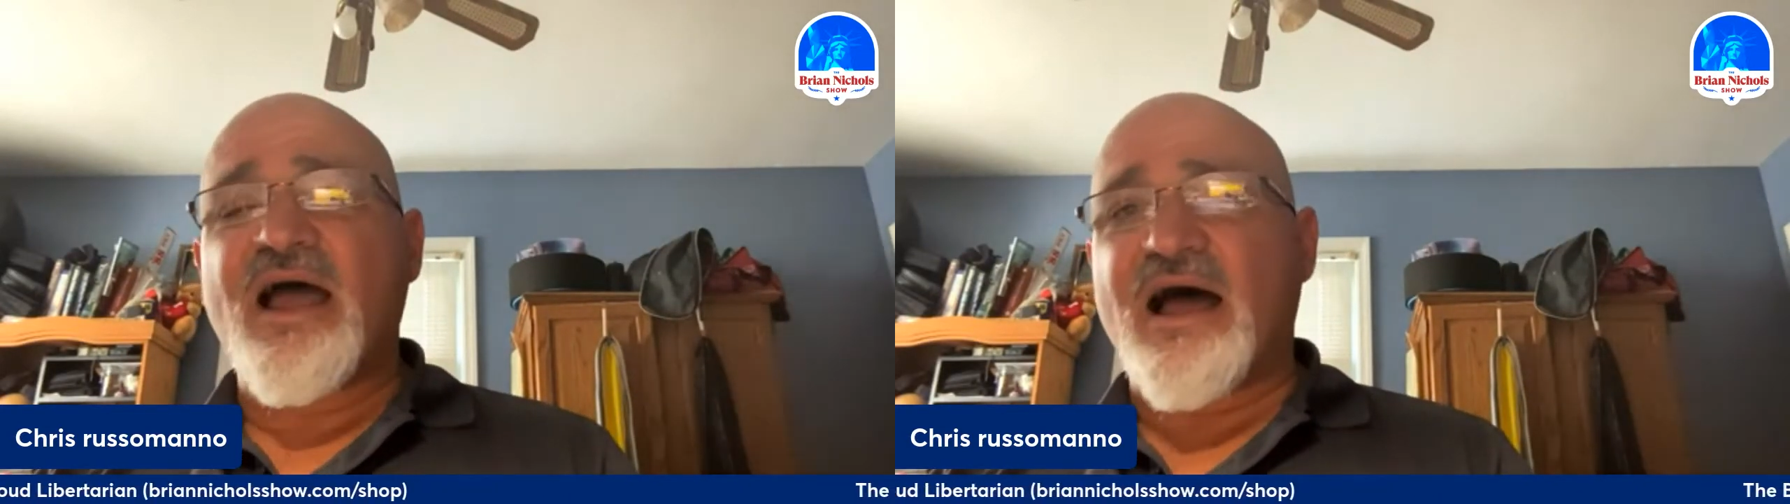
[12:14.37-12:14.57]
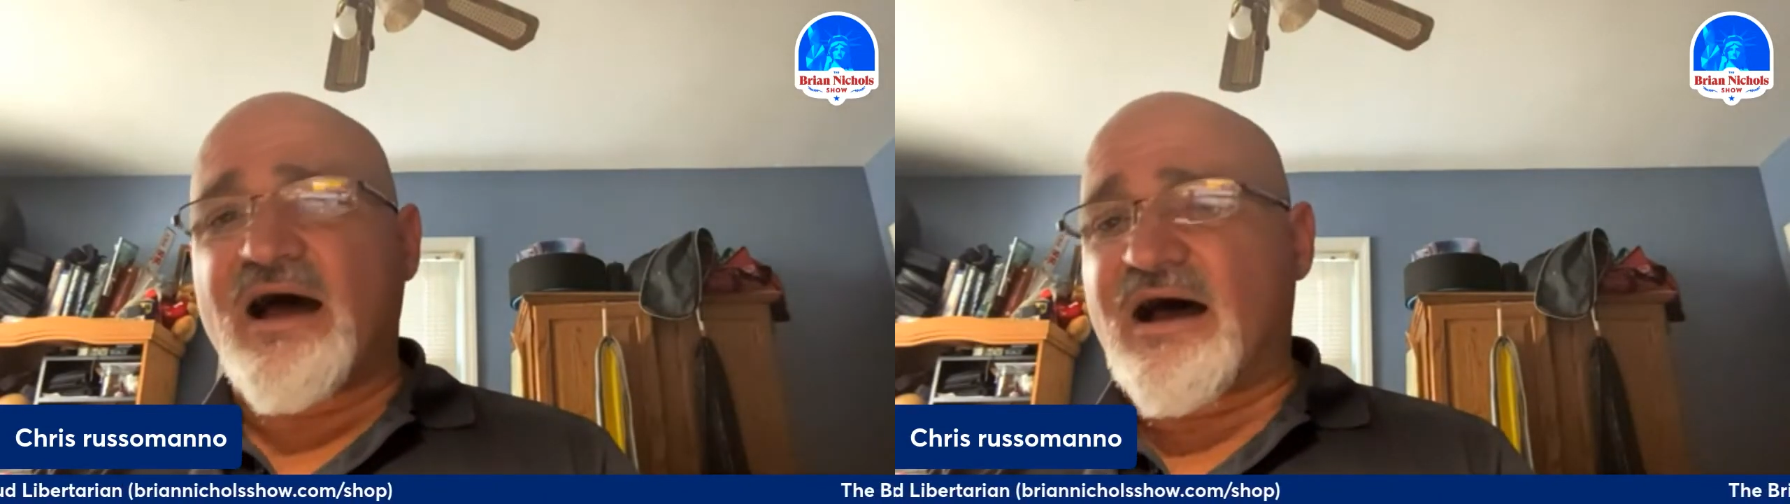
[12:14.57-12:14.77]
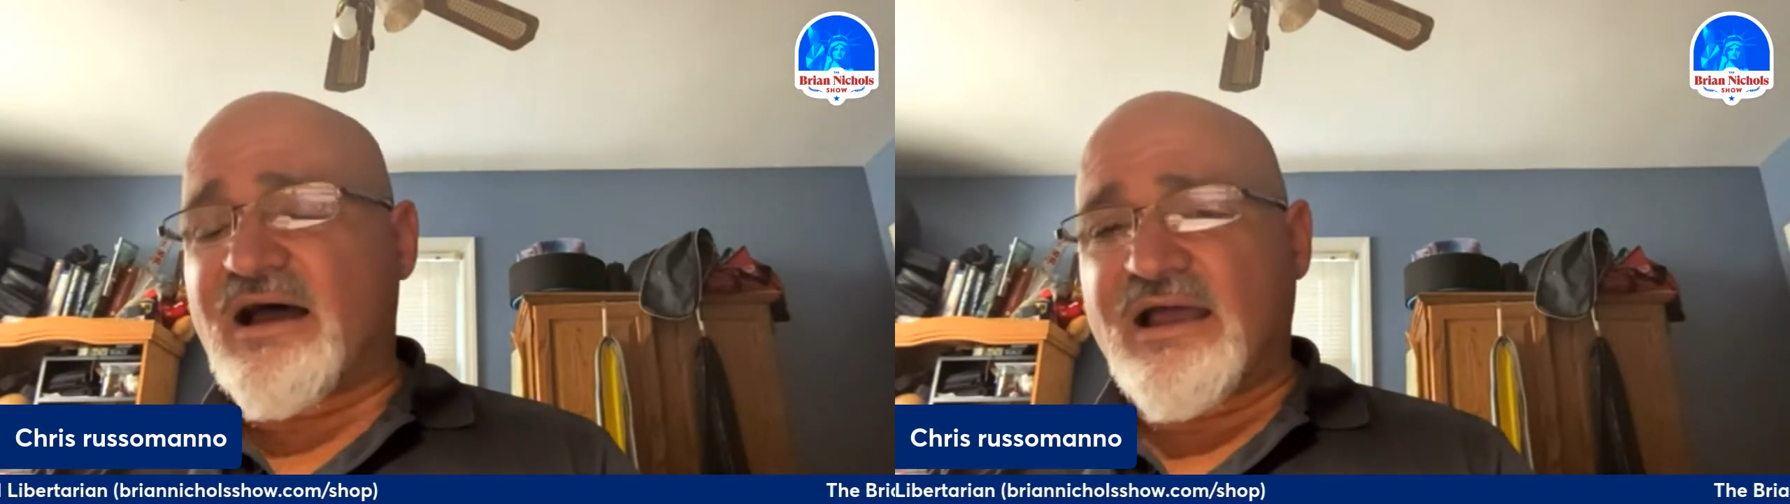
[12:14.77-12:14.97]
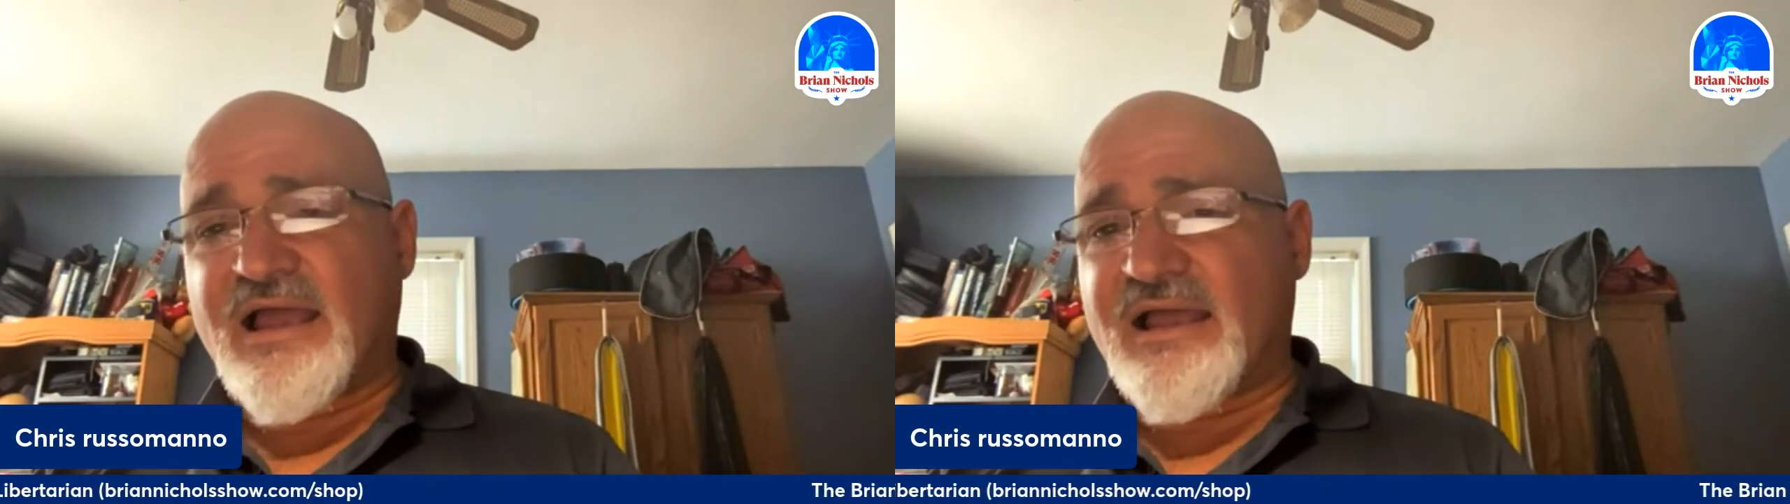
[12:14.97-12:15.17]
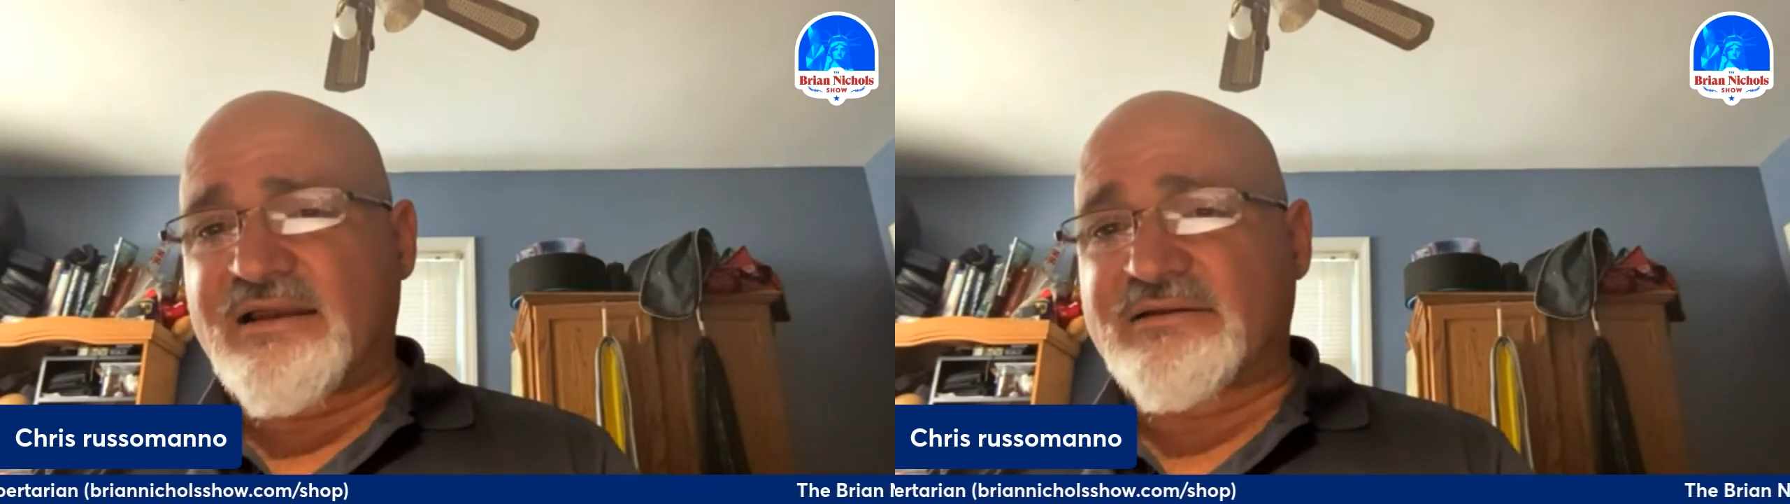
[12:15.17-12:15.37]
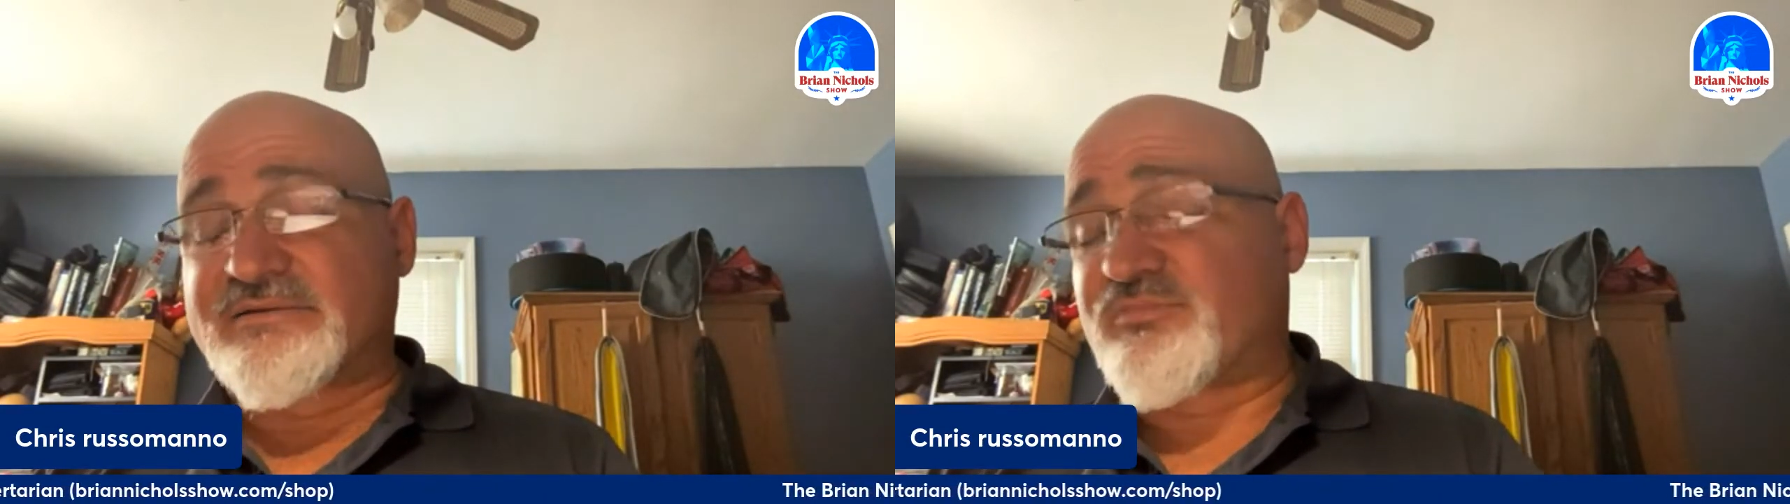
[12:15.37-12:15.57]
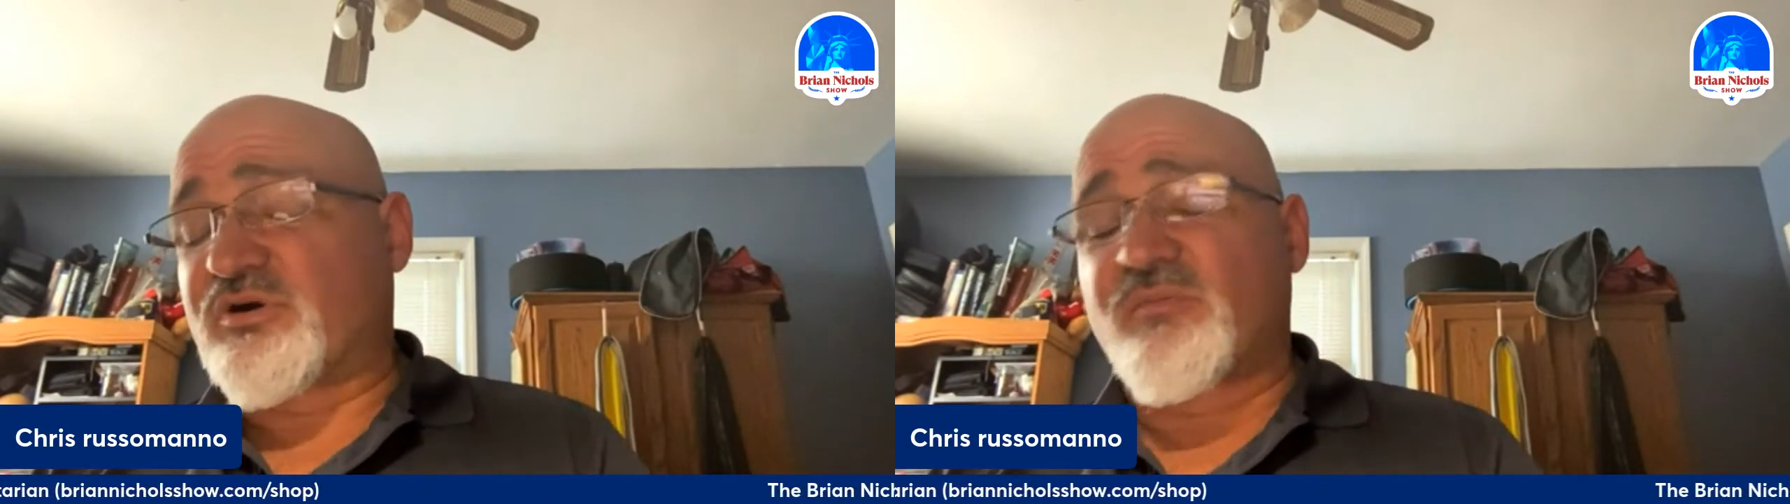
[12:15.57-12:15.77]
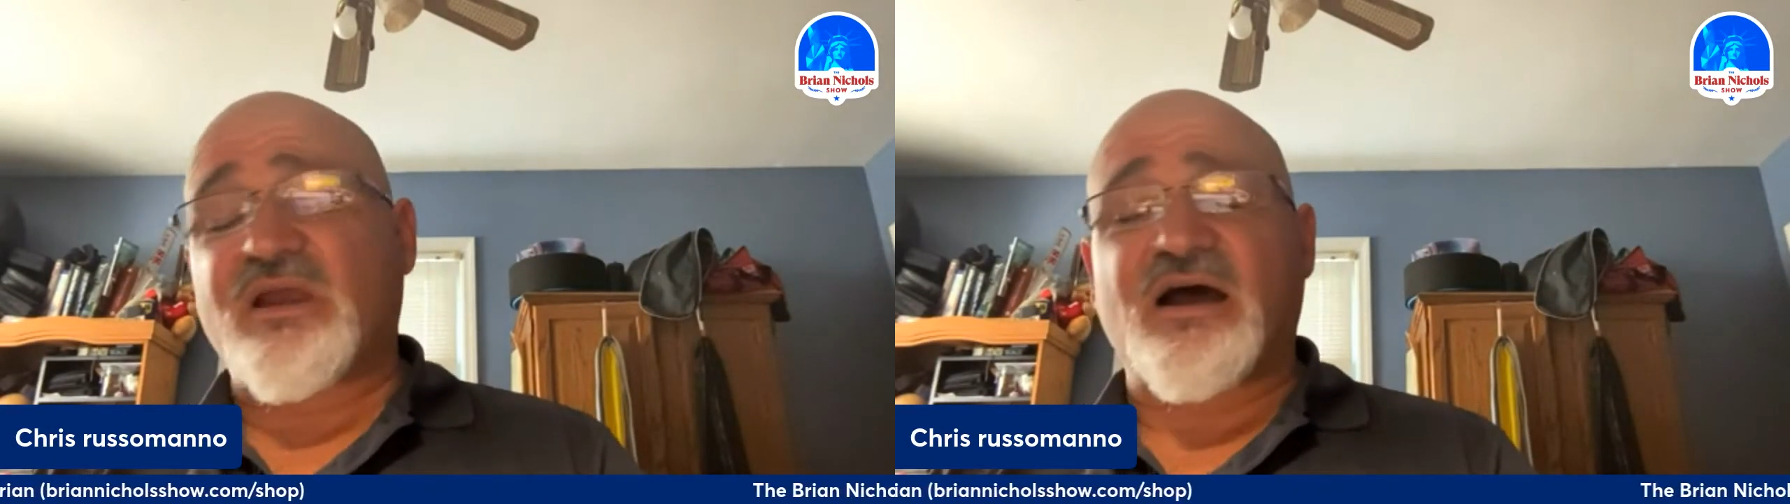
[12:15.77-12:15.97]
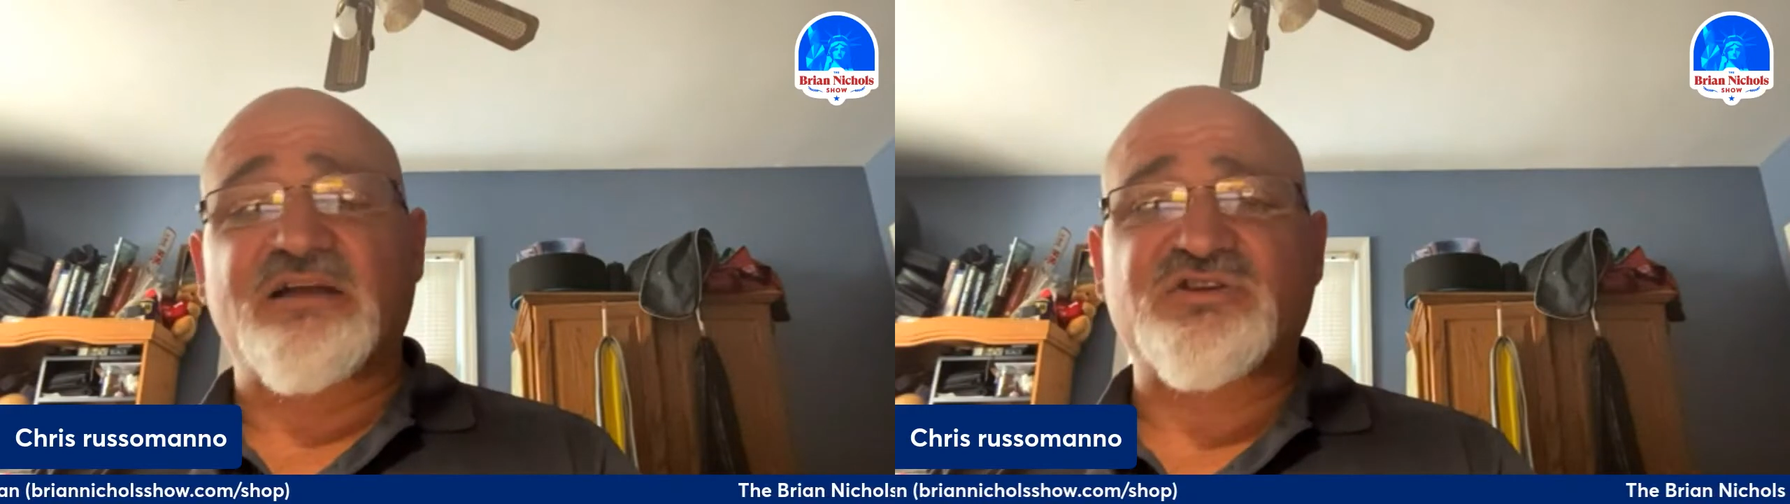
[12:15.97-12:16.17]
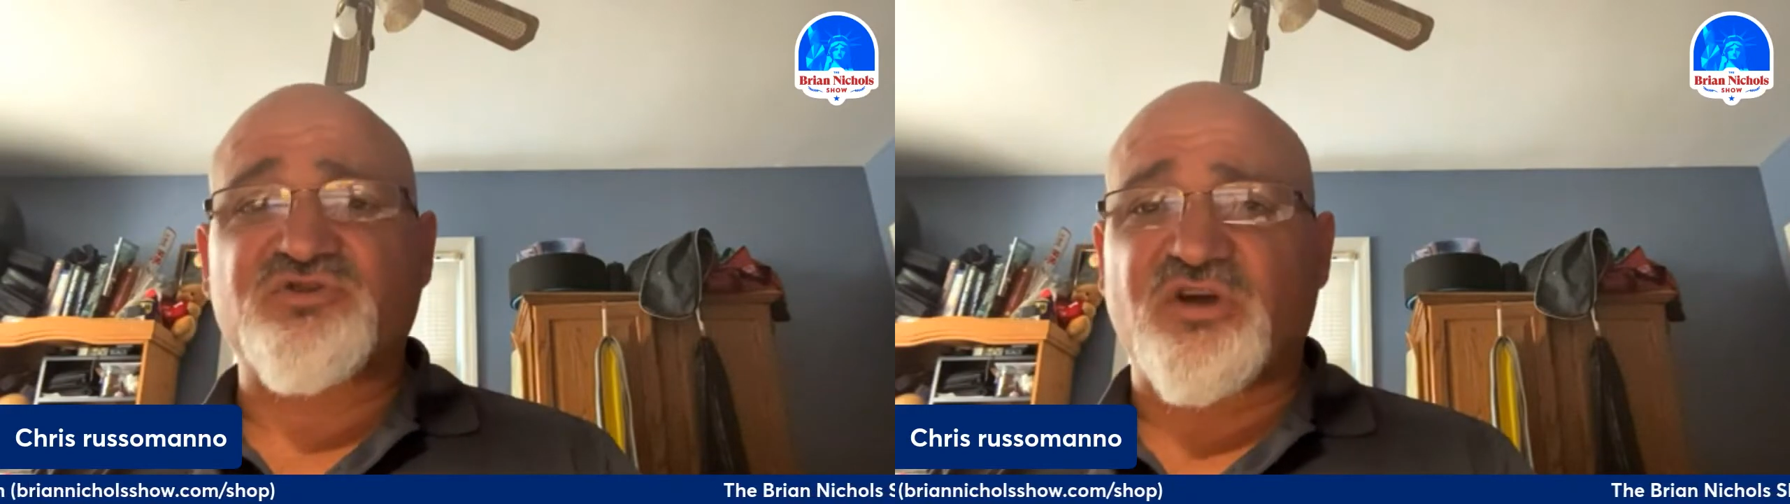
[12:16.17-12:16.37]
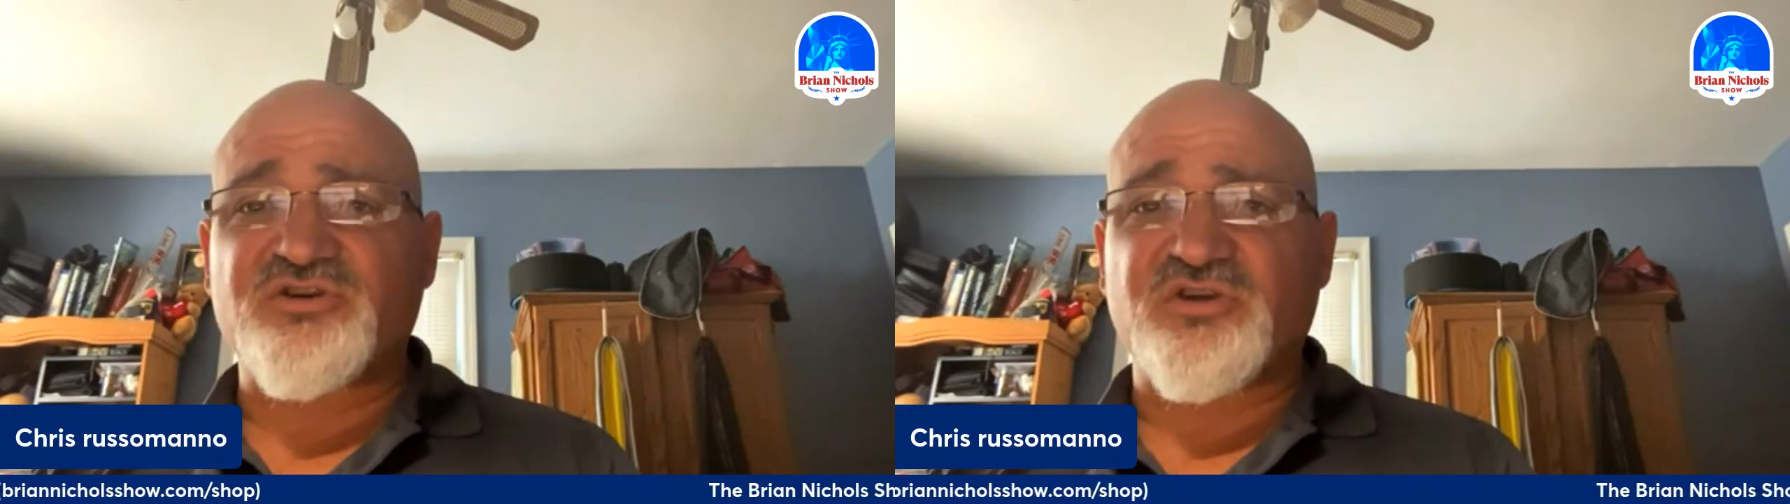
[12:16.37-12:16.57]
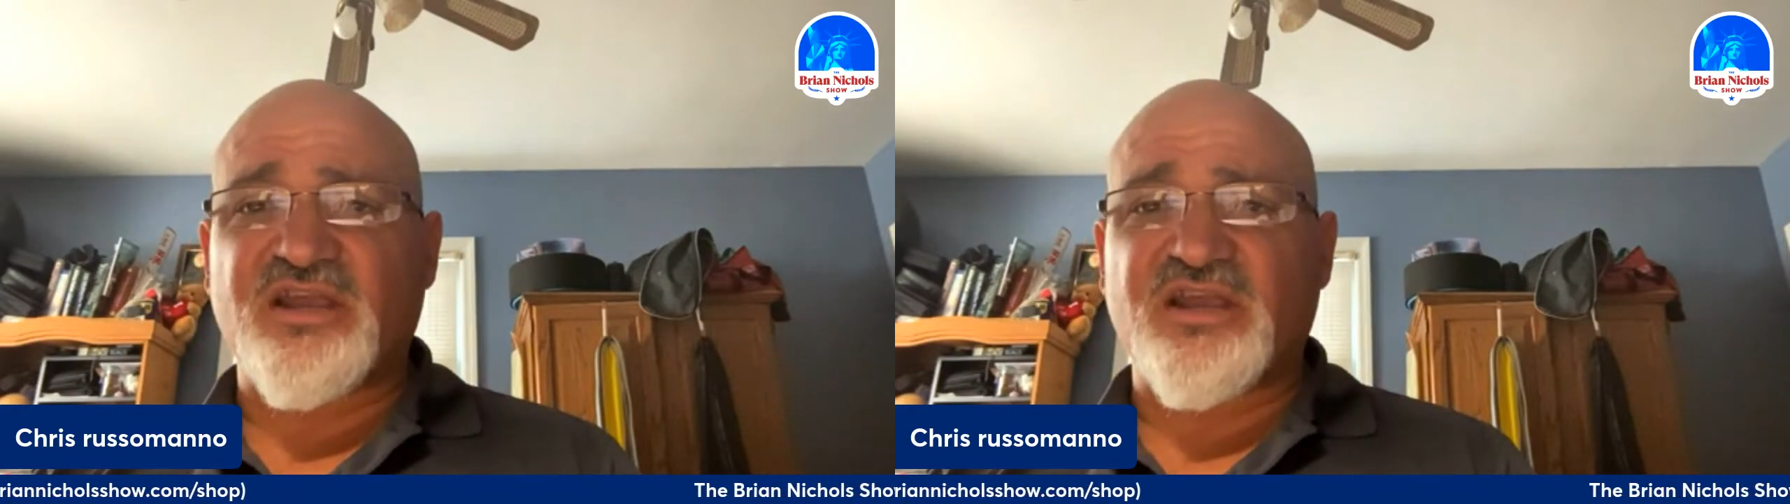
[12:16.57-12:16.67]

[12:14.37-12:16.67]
and put them in concentration